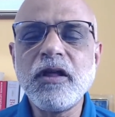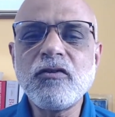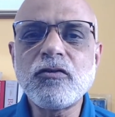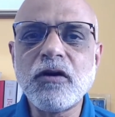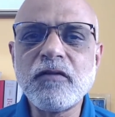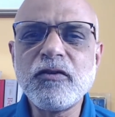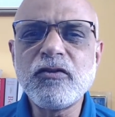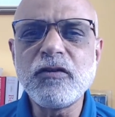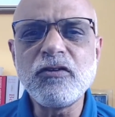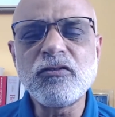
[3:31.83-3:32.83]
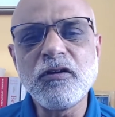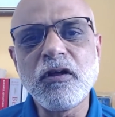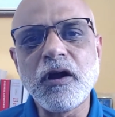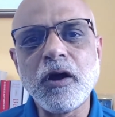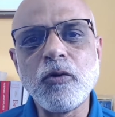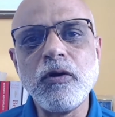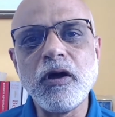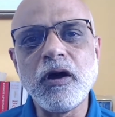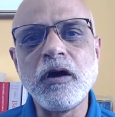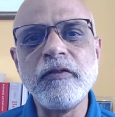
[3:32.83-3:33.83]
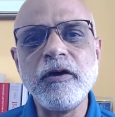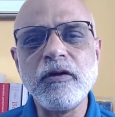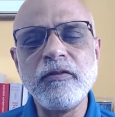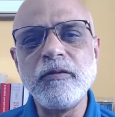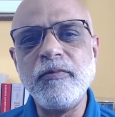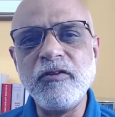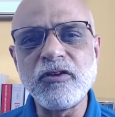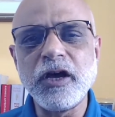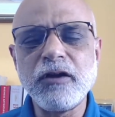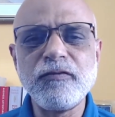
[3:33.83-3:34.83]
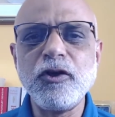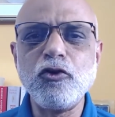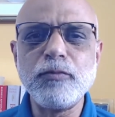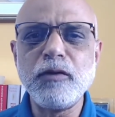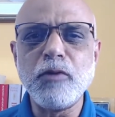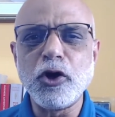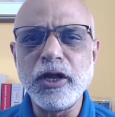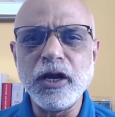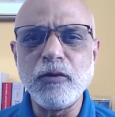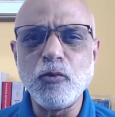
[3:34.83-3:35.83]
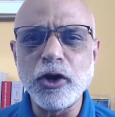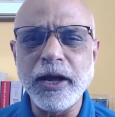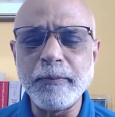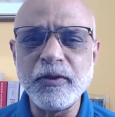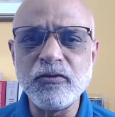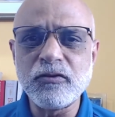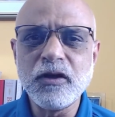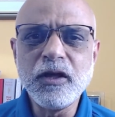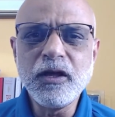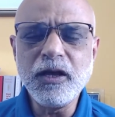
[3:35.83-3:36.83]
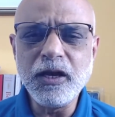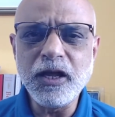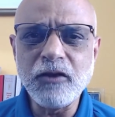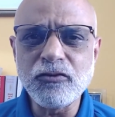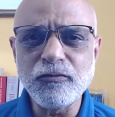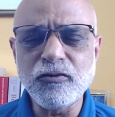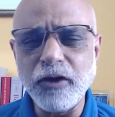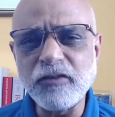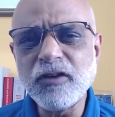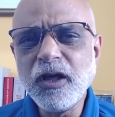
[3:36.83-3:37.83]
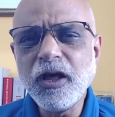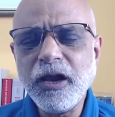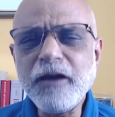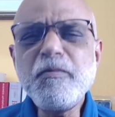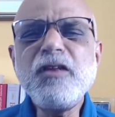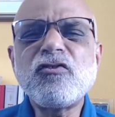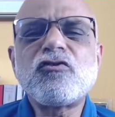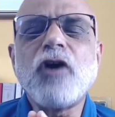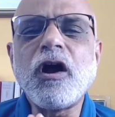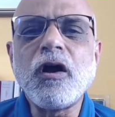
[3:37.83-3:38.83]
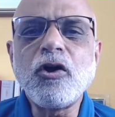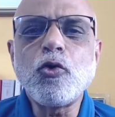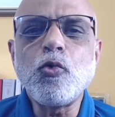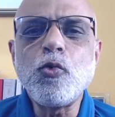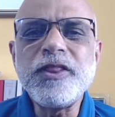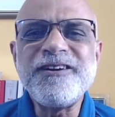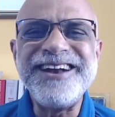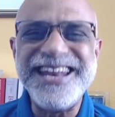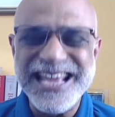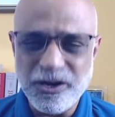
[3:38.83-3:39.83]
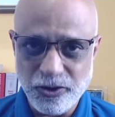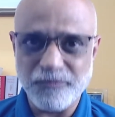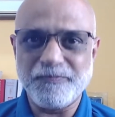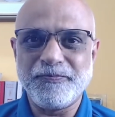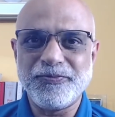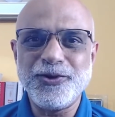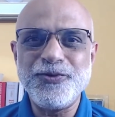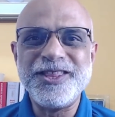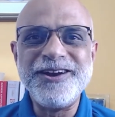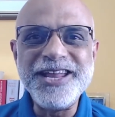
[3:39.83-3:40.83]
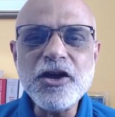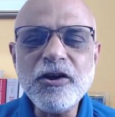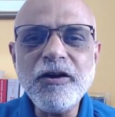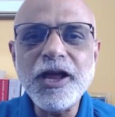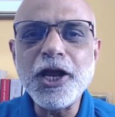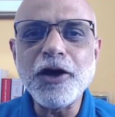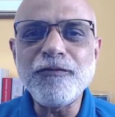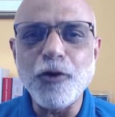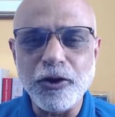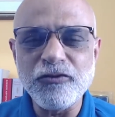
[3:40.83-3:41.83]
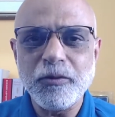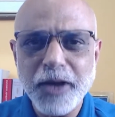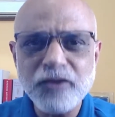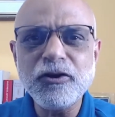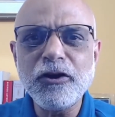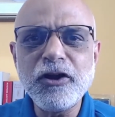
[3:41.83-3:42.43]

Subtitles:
conversation around the design of the human body and what happens in case of stress, let me start with a deer. With a deer in a forest. Imagine a